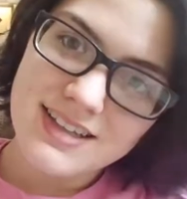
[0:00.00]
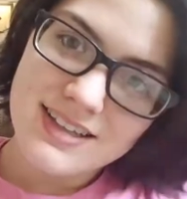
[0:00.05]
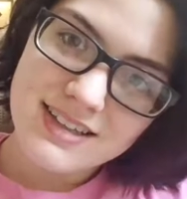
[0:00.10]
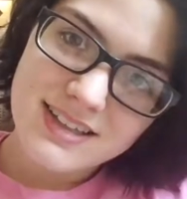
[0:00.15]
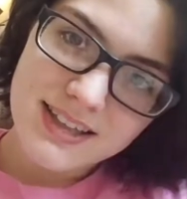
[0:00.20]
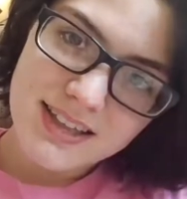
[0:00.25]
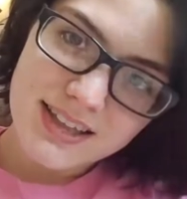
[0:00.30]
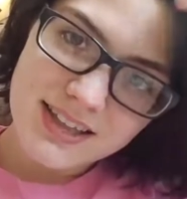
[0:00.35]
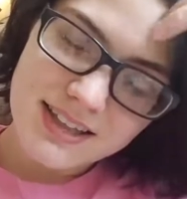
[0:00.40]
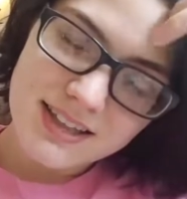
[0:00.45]
the
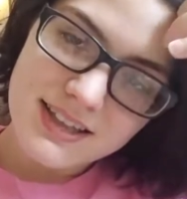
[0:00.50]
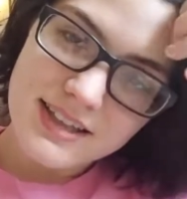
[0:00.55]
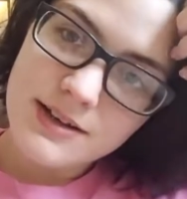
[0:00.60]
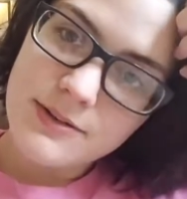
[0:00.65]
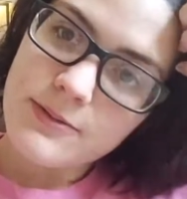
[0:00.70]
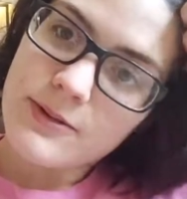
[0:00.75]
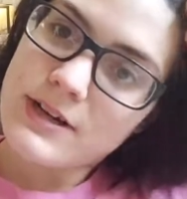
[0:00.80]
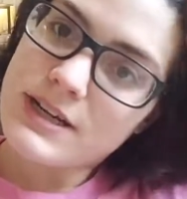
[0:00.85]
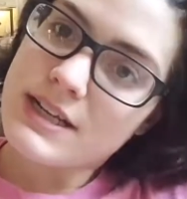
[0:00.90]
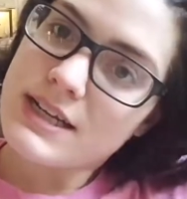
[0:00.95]
length I
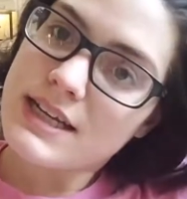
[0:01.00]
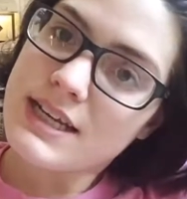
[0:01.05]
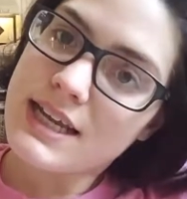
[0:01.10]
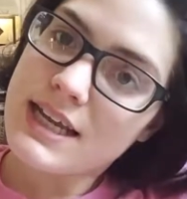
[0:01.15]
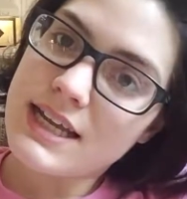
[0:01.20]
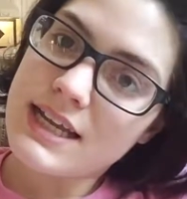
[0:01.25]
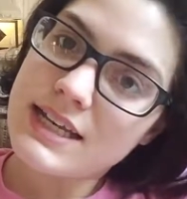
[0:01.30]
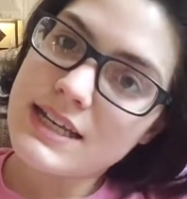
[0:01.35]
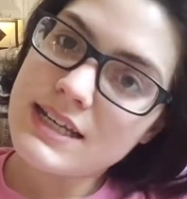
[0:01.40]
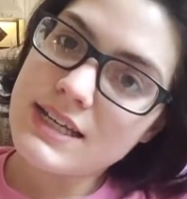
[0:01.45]
want it
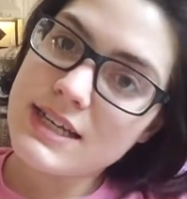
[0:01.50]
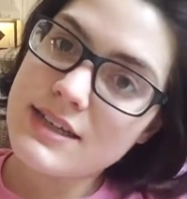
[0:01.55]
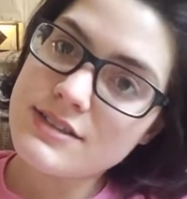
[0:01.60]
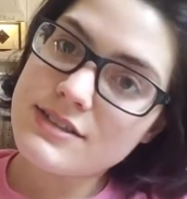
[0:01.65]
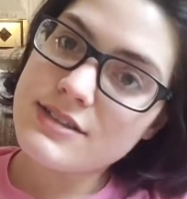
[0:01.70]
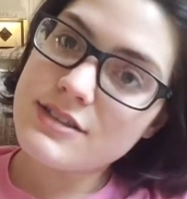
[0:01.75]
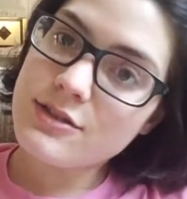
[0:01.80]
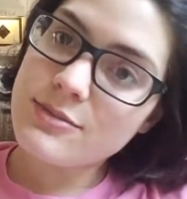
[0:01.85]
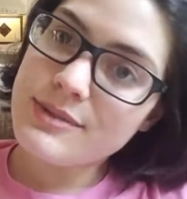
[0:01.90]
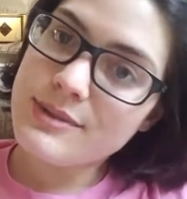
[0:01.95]
again, and I'll
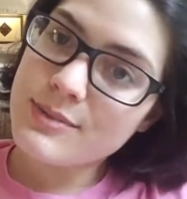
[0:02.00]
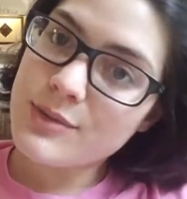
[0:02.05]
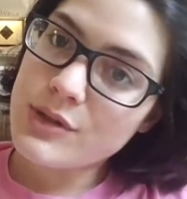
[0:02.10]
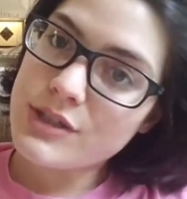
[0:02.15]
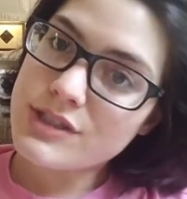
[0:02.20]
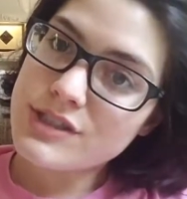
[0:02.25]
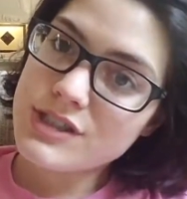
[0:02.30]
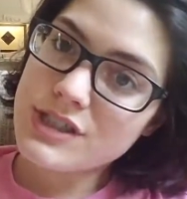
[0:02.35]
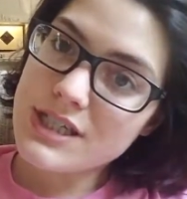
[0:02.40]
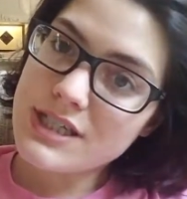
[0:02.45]
still be
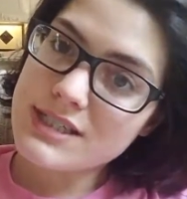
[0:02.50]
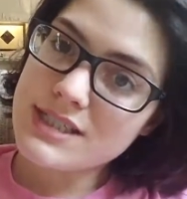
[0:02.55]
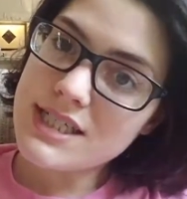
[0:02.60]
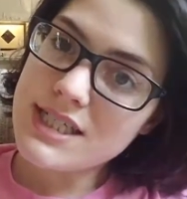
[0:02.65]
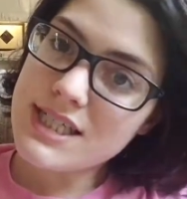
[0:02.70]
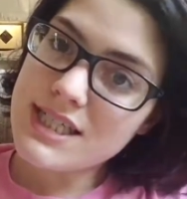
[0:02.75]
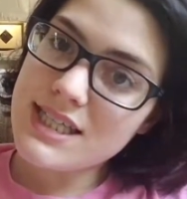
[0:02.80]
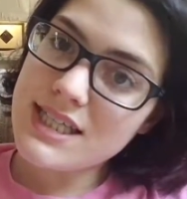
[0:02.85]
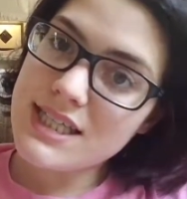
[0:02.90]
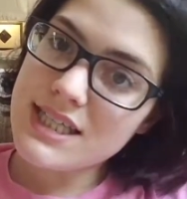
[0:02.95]

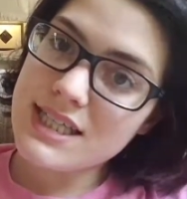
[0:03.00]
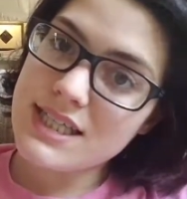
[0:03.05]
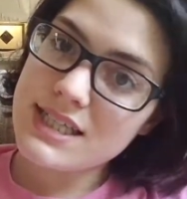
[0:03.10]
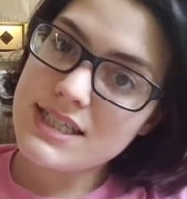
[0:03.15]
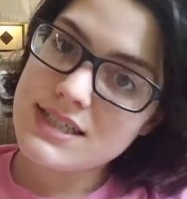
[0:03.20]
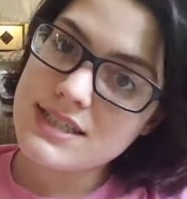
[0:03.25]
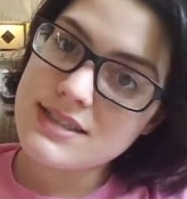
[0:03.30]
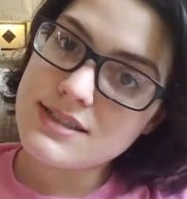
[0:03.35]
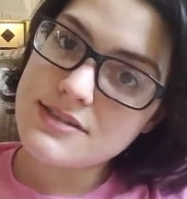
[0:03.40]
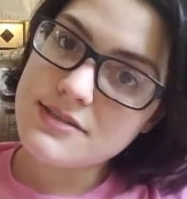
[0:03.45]
moisturizing it
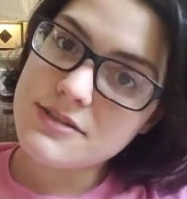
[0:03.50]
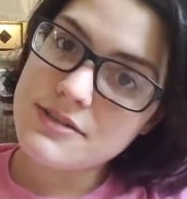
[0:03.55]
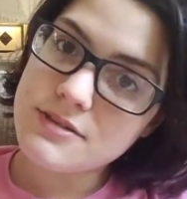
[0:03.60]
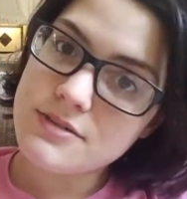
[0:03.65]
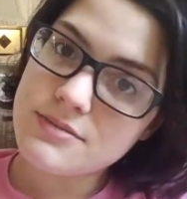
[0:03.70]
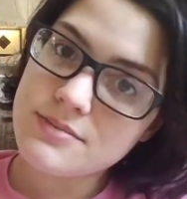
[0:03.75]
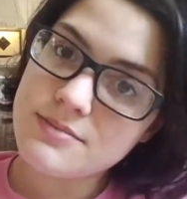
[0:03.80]
then, so